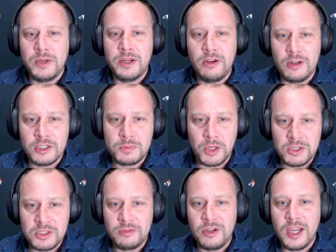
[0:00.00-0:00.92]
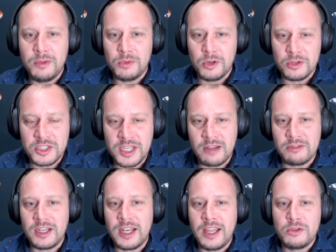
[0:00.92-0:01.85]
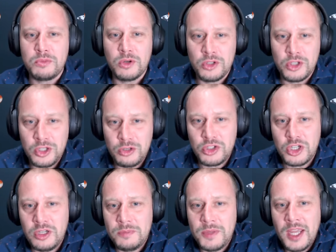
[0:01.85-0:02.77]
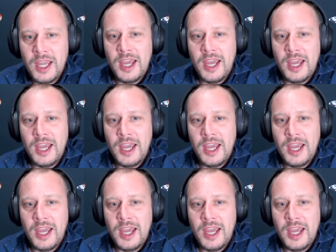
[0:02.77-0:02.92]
We're on Spotify, we're on SoundCloud, we're on YouTube,